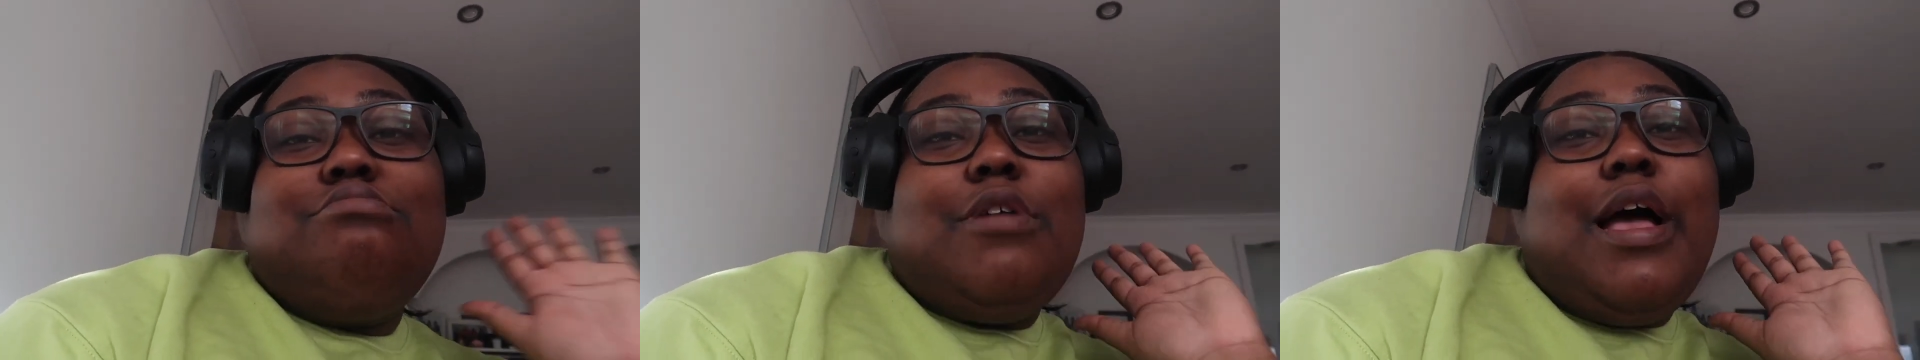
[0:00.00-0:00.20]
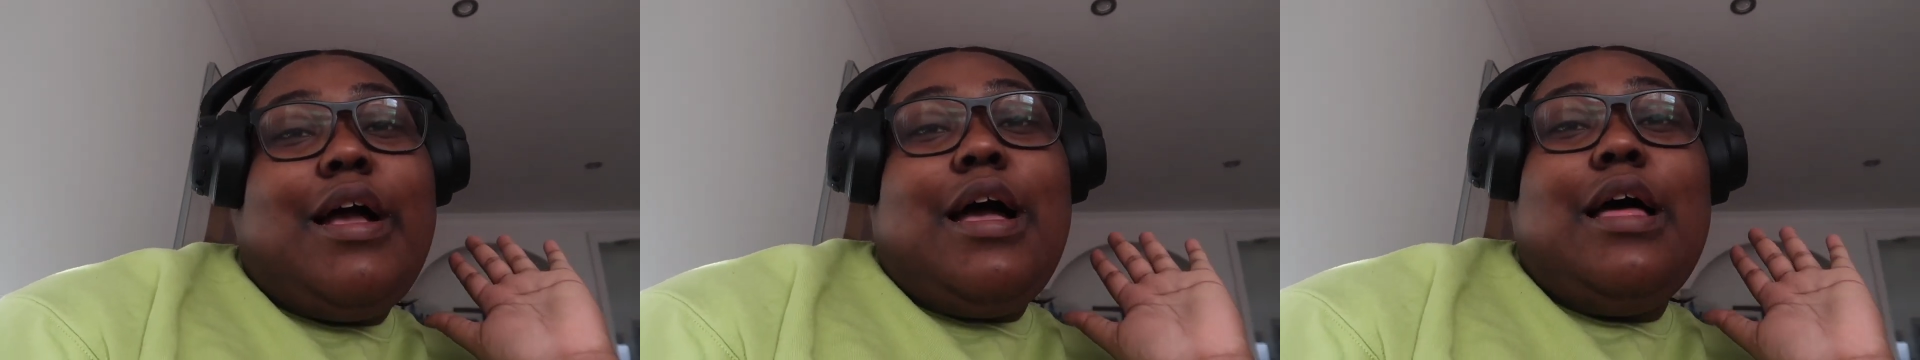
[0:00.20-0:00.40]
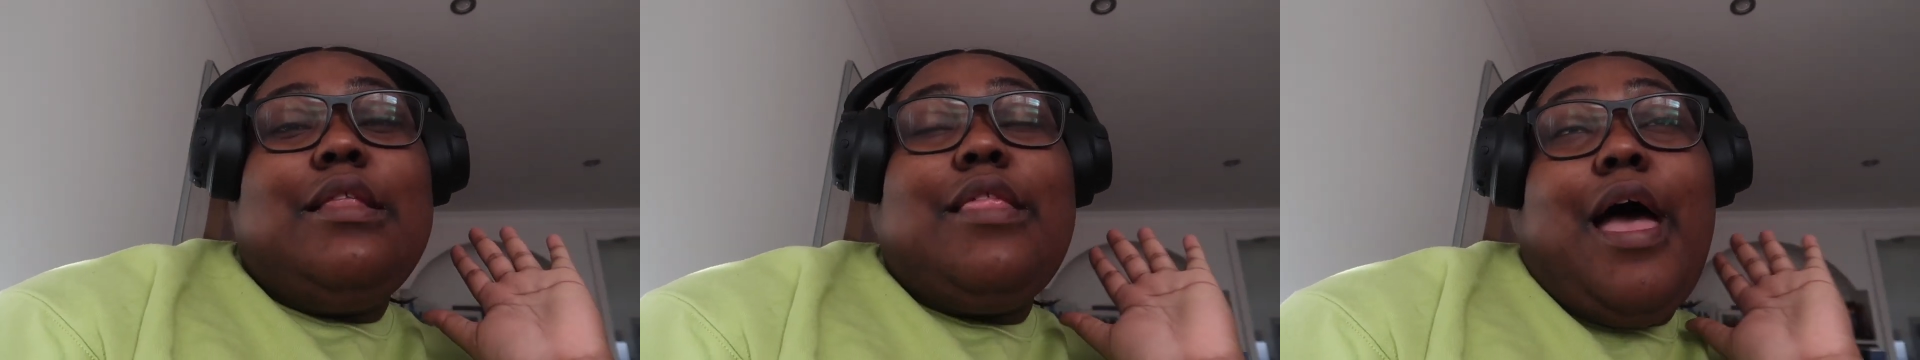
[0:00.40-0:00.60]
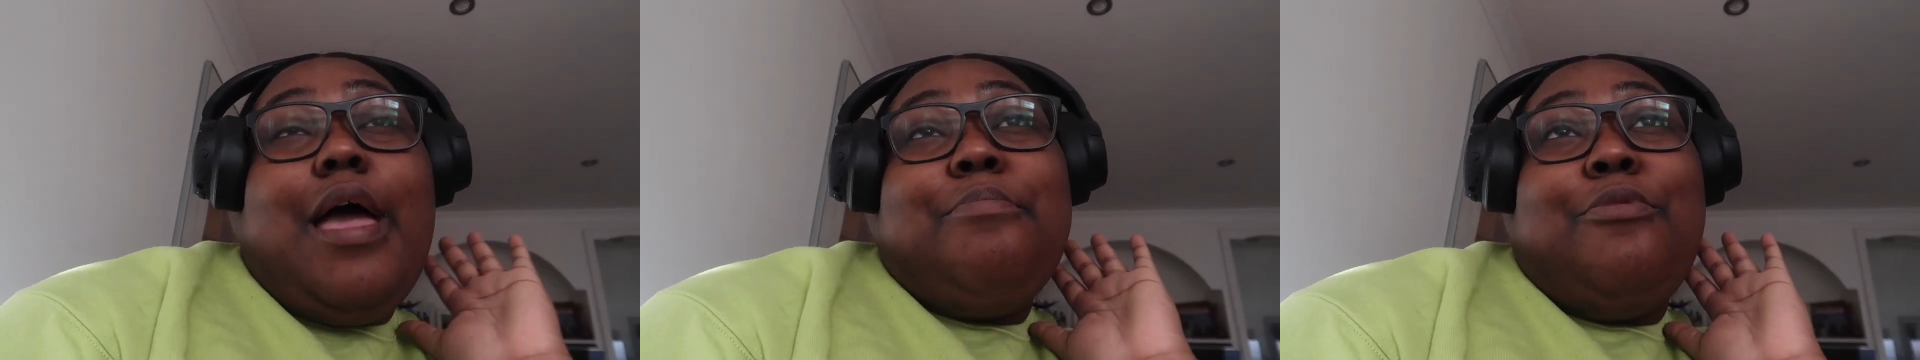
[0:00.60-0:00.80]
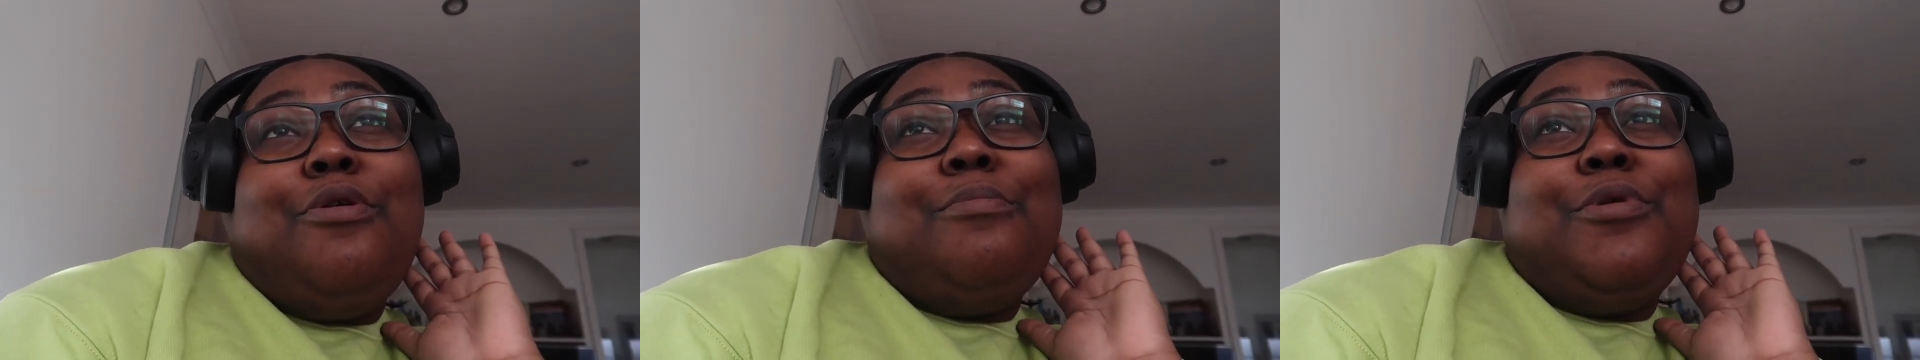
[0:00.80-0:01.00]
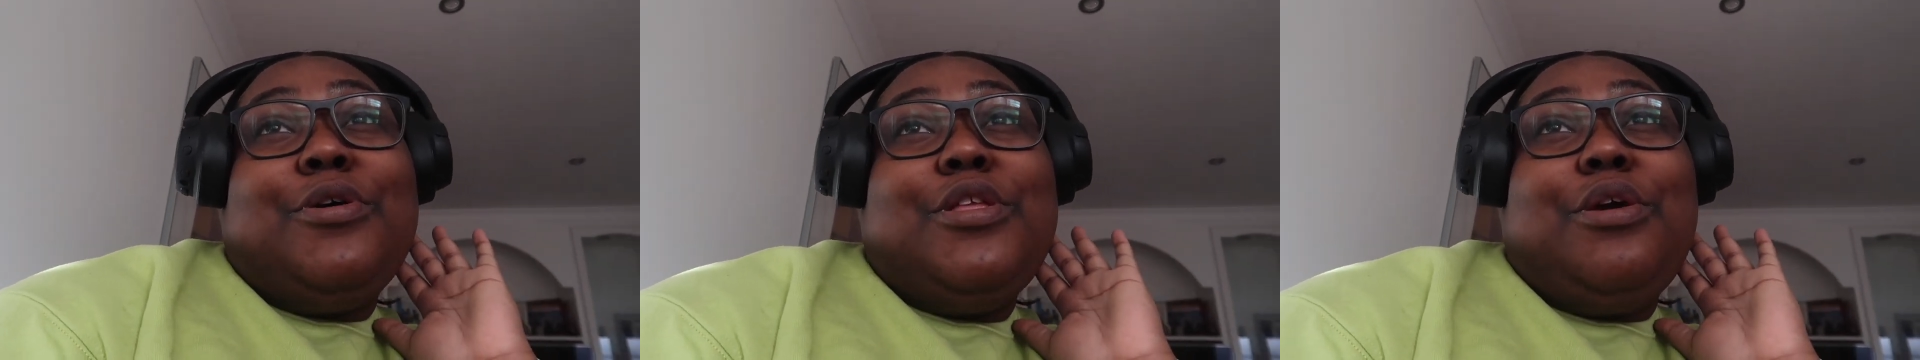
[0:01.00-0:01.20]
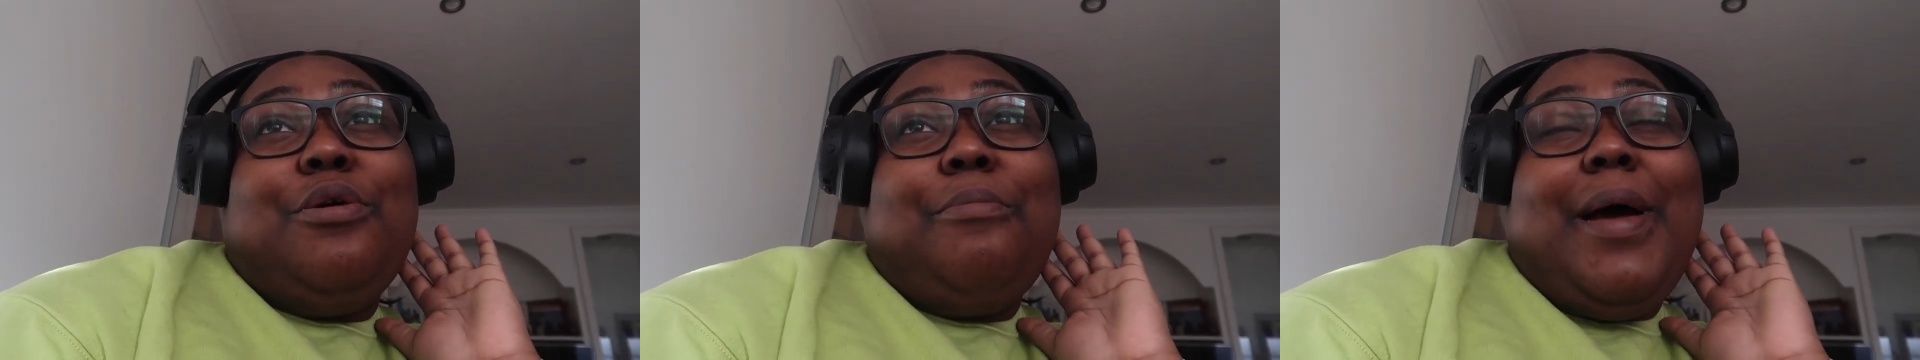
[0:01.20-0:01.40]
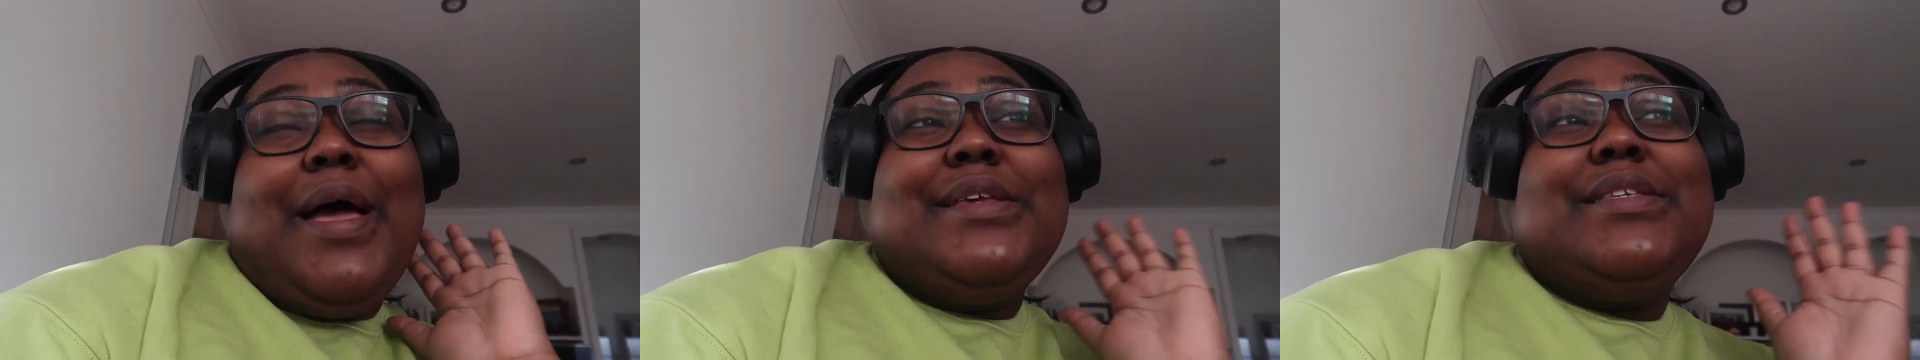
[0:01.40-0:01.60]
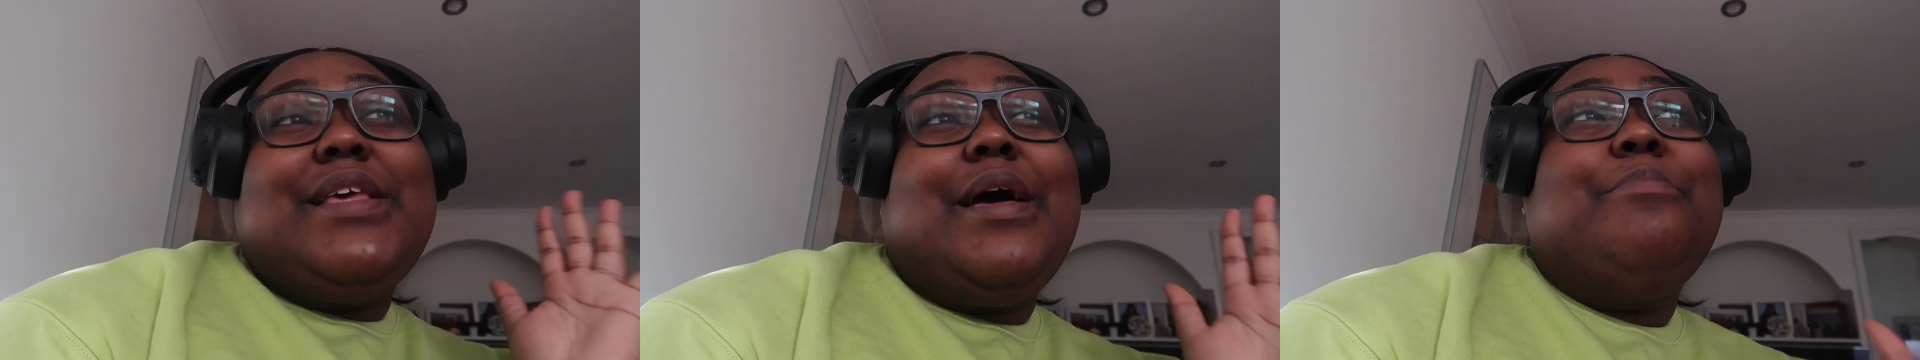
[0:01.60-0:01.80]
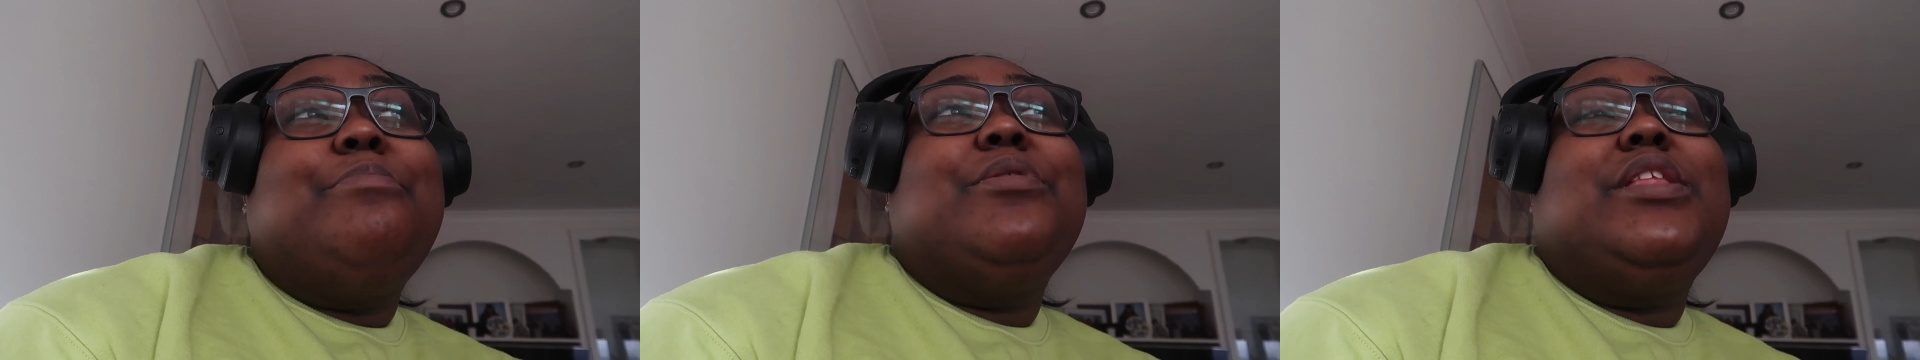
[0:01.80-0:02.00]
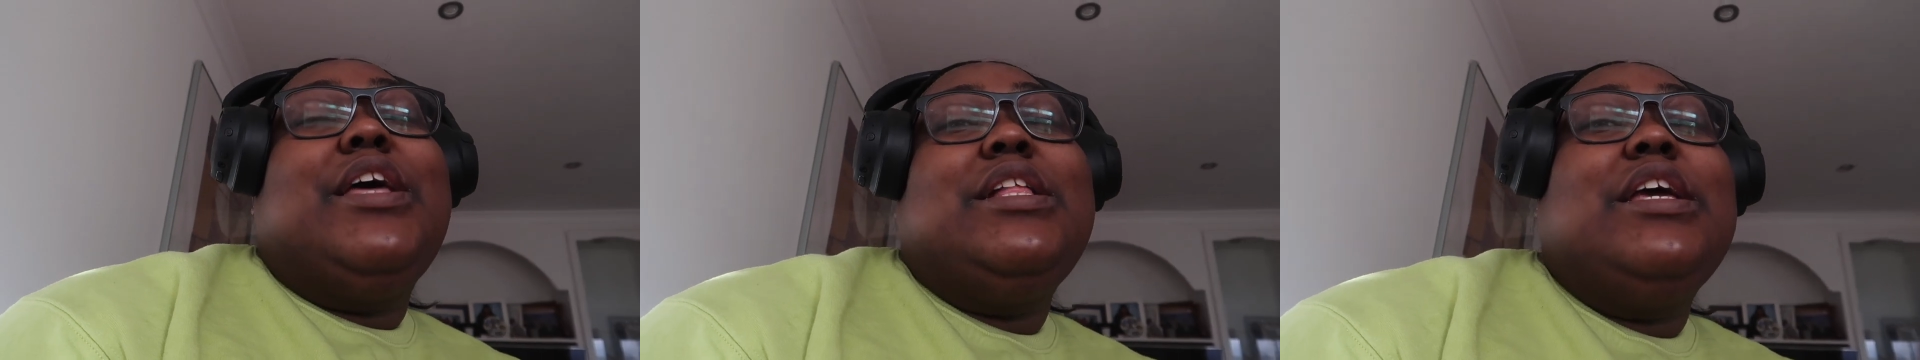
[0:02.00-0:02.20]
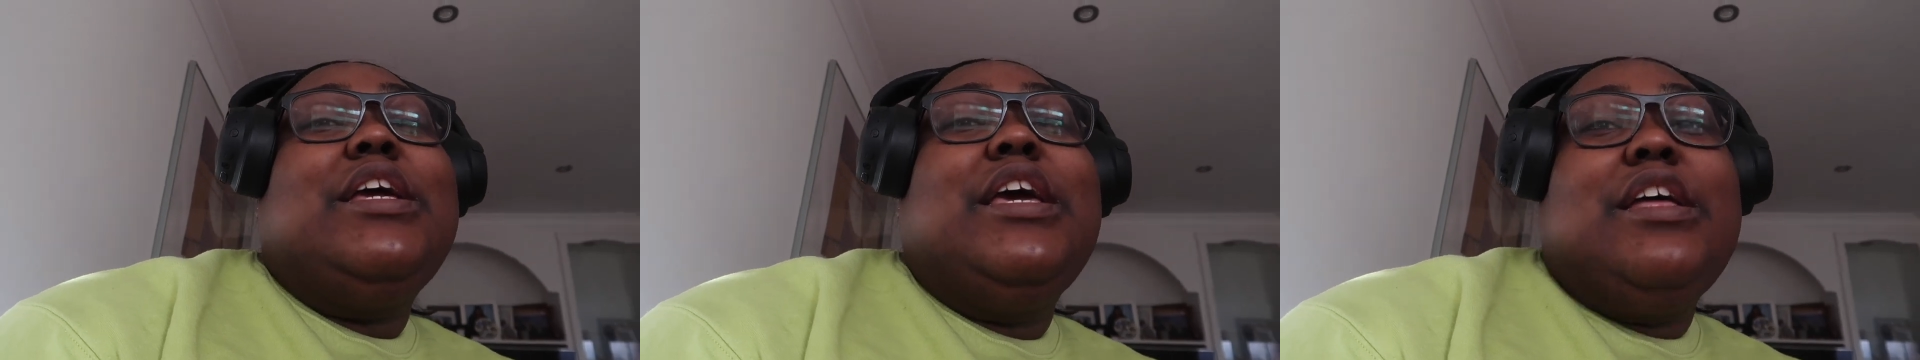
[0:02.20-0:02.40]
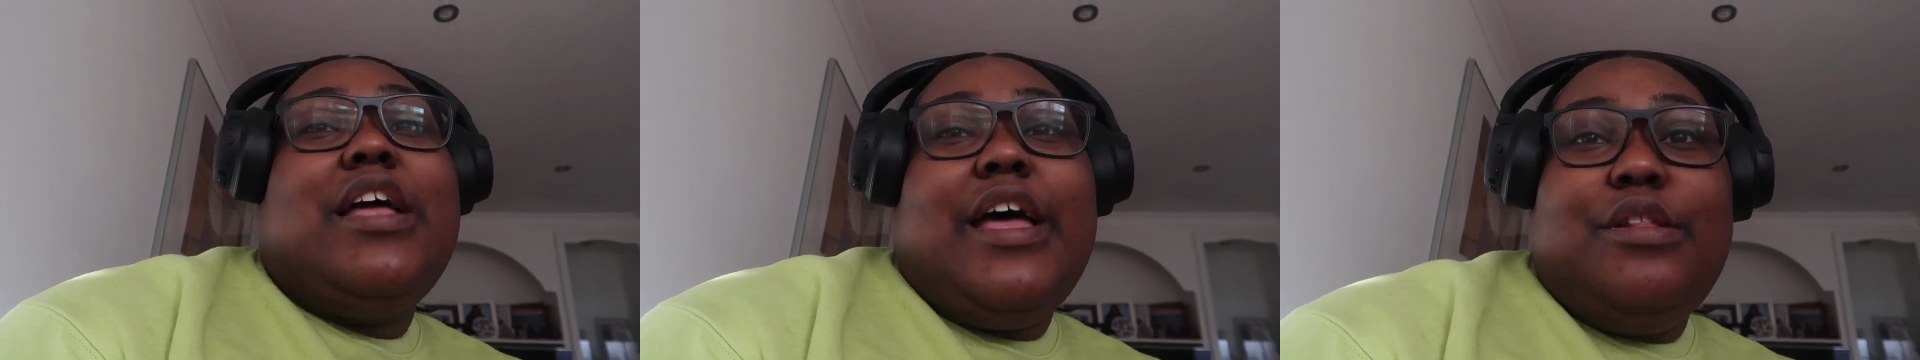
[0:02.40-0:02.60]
i can't lie more money on my side but then again